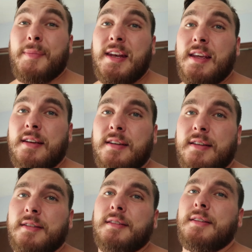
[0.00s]
lemon
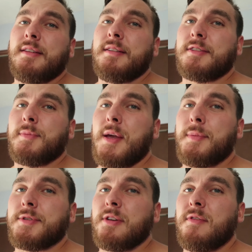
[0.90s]
and some
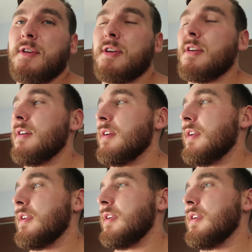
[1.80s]
apple cider vinegar
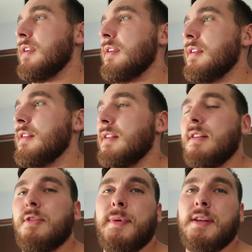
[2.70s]
and a
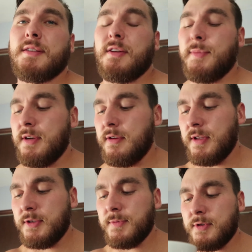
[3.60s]
little bit of cinnamon. I heard
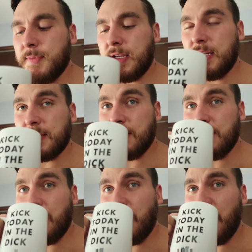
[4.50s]
that's supposed to make it taste good.